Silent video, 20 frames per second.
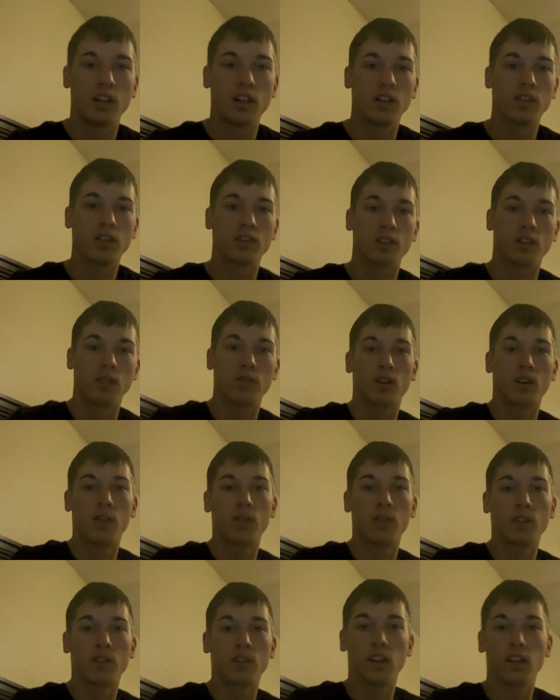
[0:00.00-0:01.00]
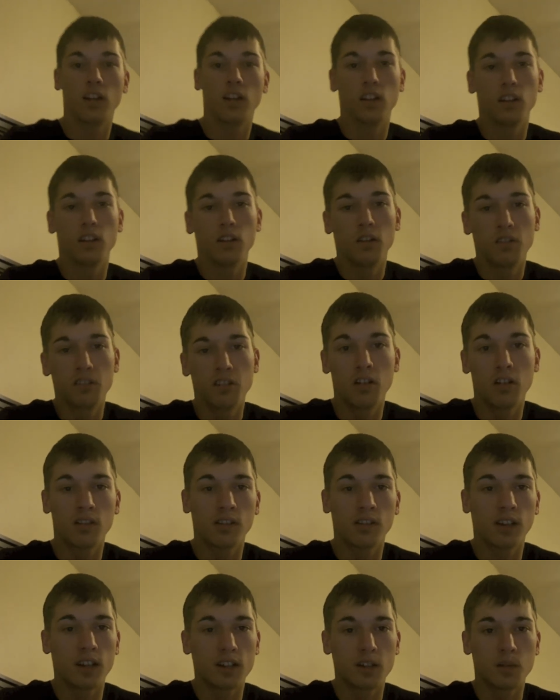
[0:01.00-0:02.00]
So Tony,
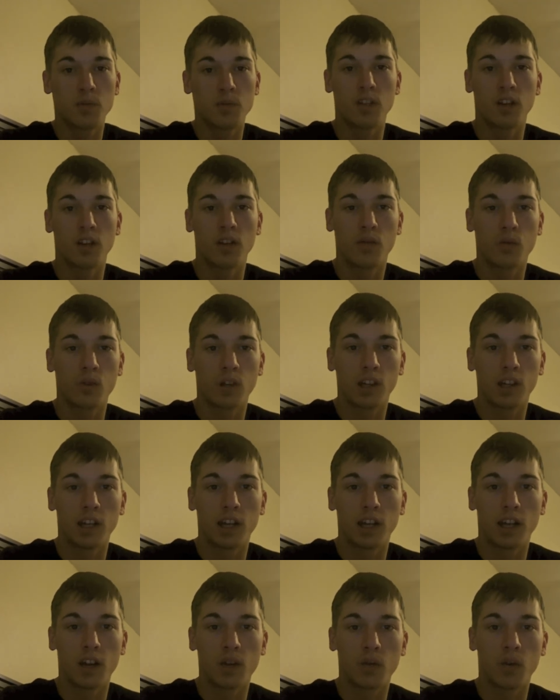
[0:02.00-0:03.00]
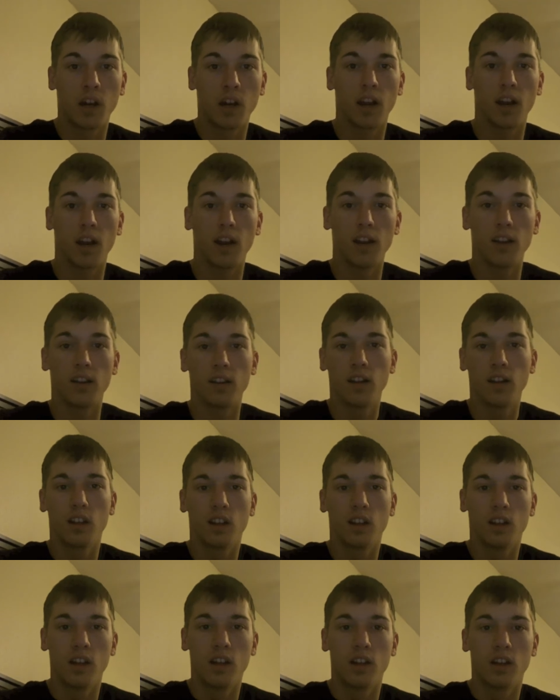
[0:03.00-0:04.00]
thought to himself, what the heck, why not?
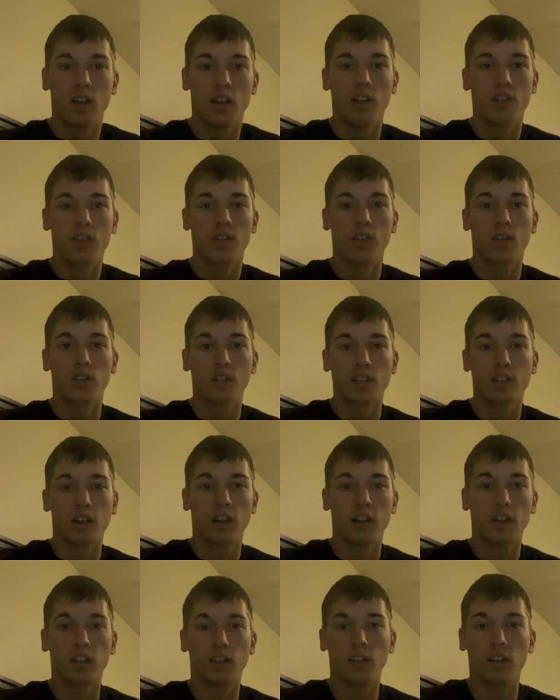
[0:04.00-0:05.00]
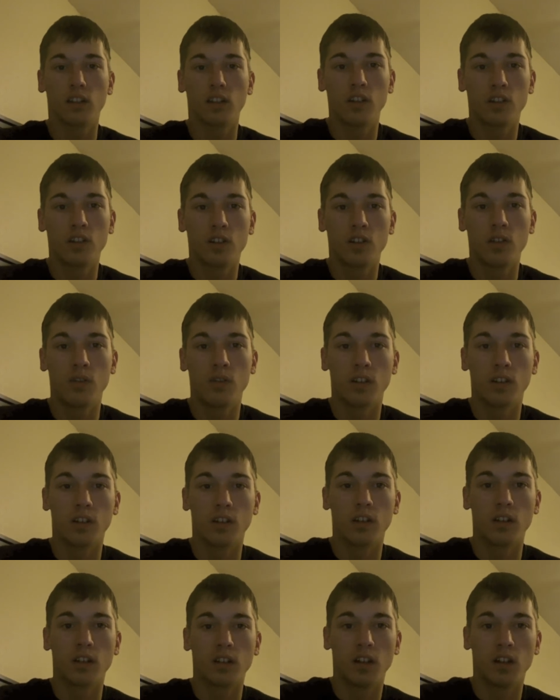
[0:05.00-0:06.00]
So he started doing
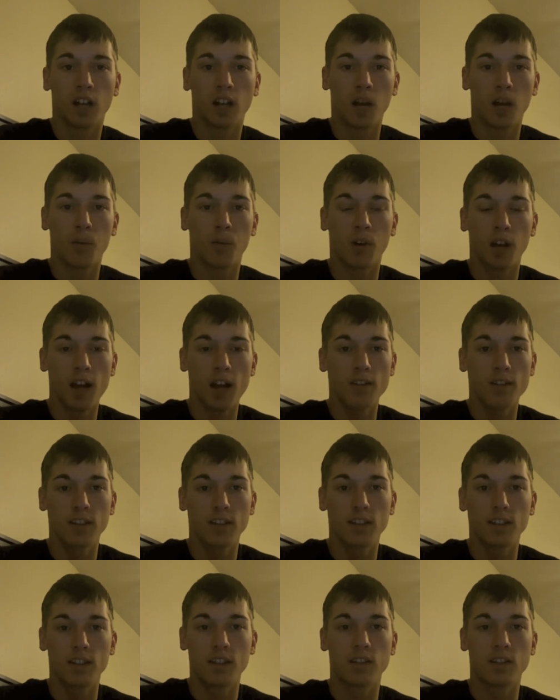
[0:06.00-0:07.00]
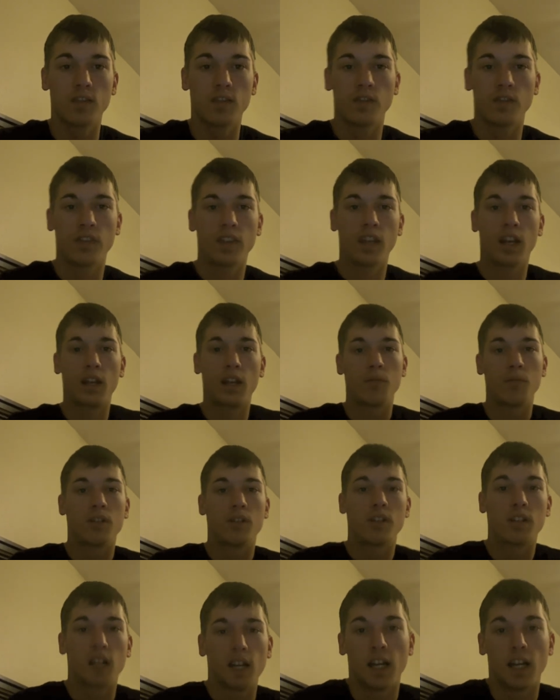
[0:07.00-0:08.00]
a couple houses, and he
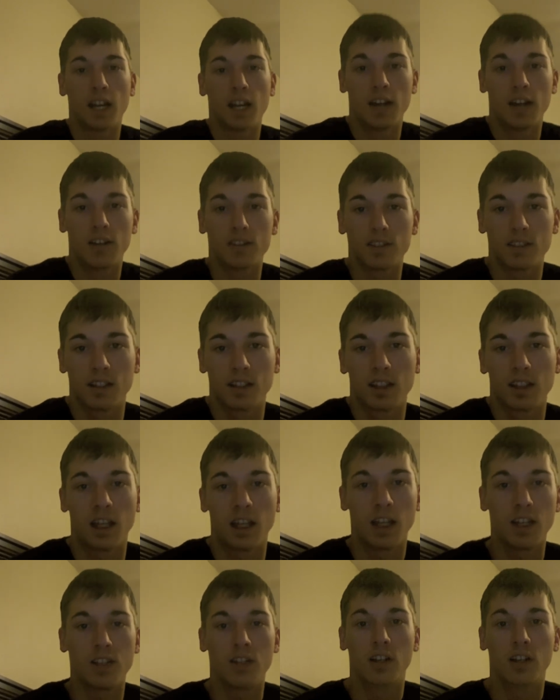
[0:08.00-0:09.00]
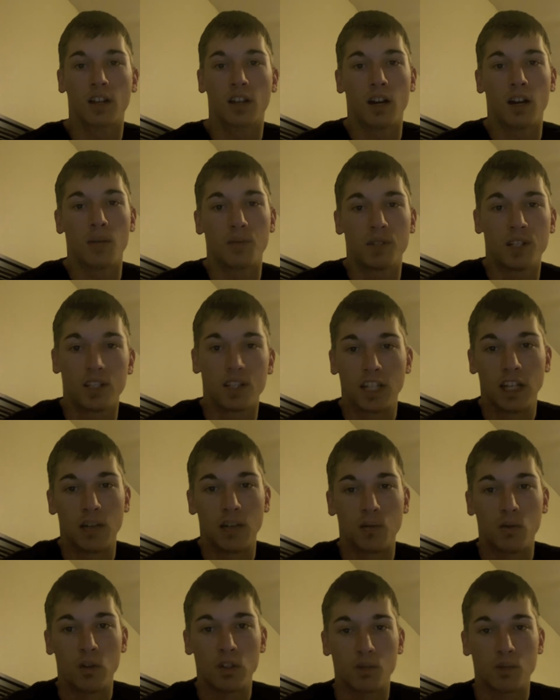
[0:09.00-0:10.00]
designed a house that he took to competition
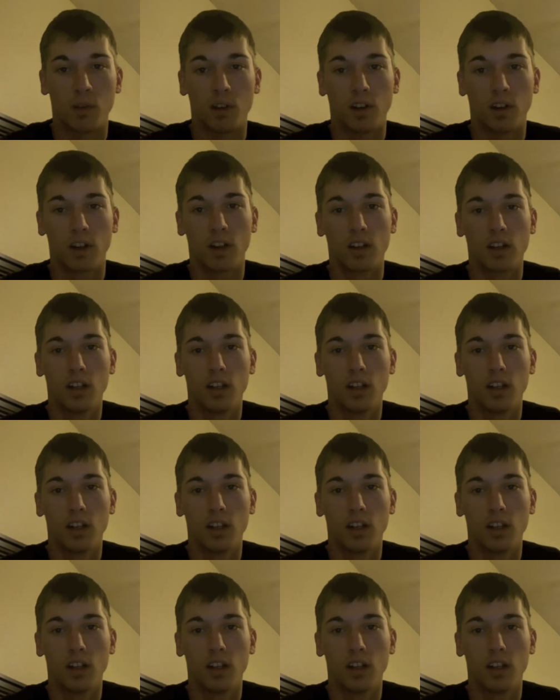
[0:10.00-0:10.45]
in Warrensburg.